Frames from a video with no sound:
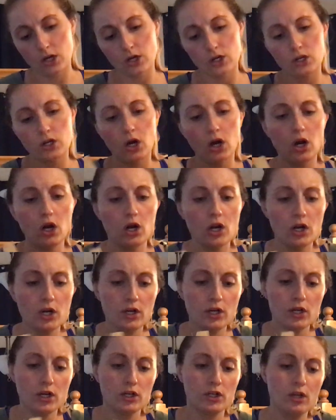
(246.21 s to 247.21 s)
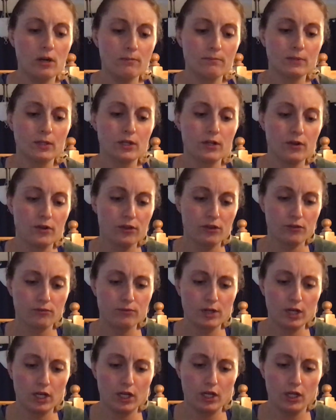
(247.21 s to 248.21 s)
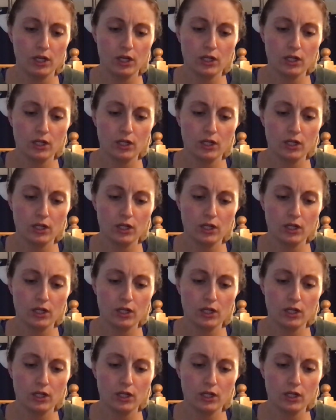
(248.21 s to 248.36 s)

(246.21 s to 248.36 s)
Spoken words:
"Car number 3